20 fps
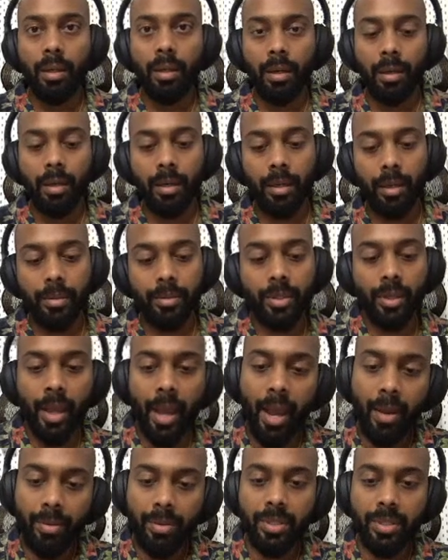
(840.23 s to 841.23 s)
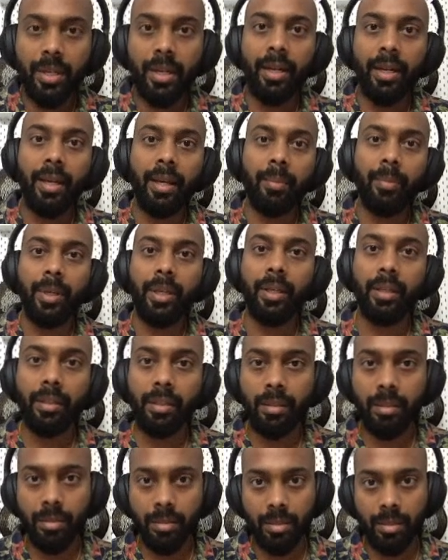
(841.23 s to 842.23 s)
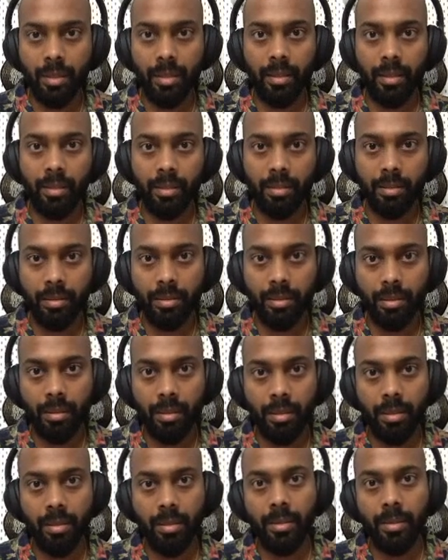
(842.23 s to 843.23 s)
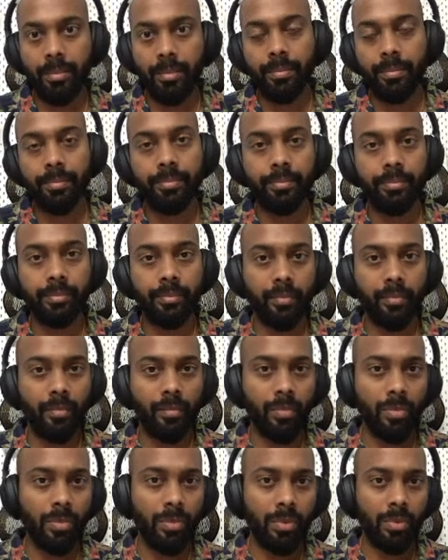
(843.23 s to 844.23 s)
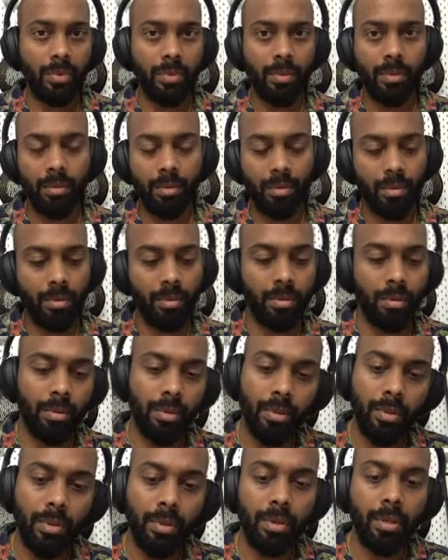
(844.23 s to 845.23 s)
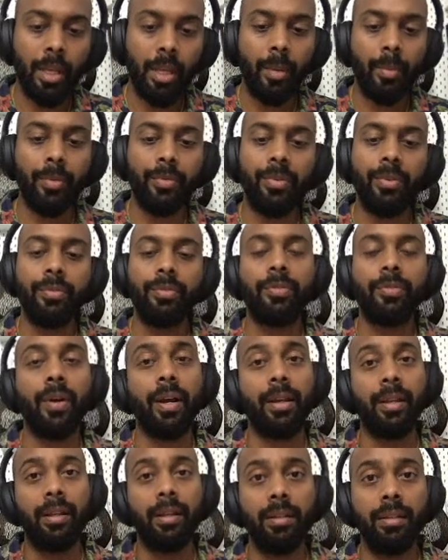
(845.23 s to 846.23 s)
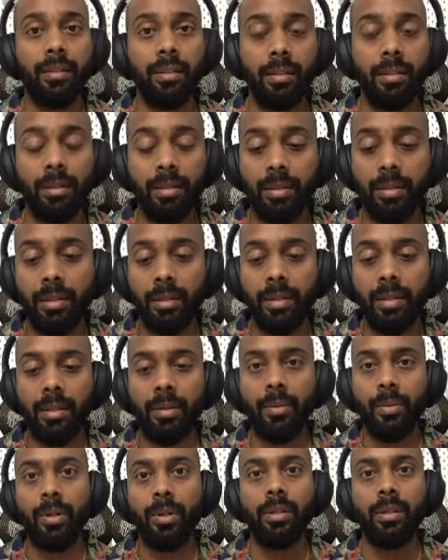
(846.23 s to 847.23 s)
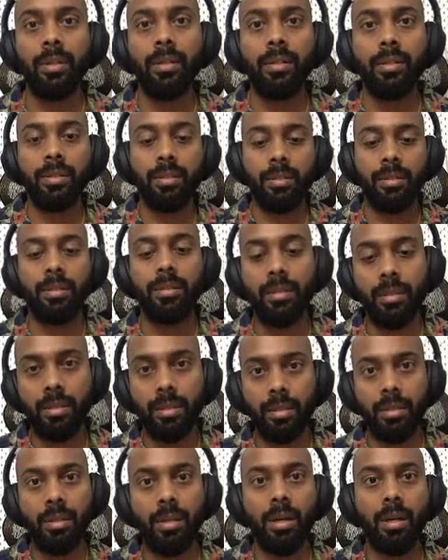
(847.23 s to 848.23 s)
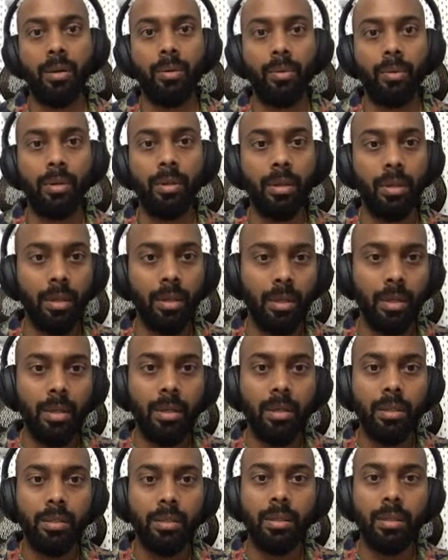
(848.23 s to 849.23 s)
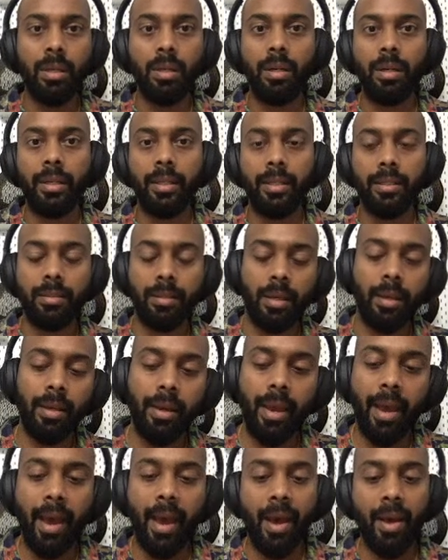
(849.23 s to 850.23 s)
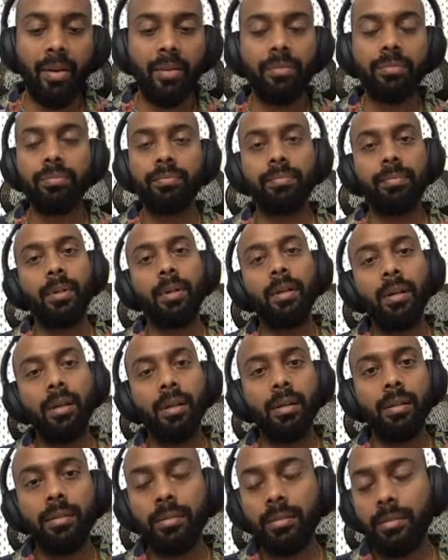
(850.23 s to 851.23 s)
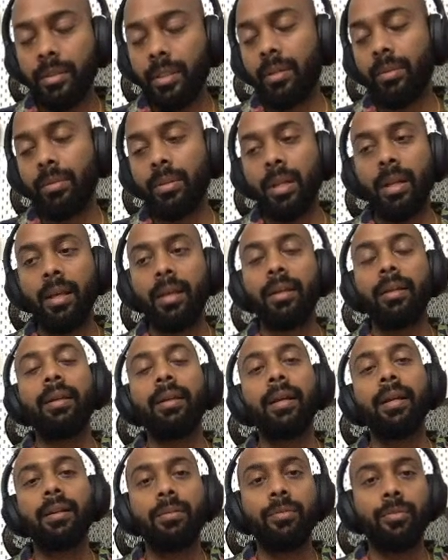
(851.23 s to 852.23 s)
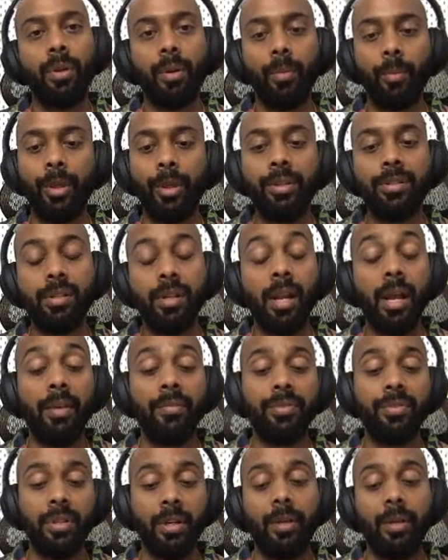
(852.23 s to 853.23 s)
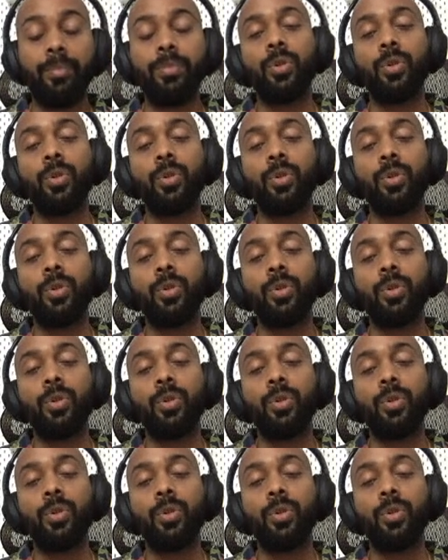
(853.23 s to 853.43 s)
So yeah, I was renaming this thing, um, the name of the file, and I want to list down the learnings I have, that I get from each live stream.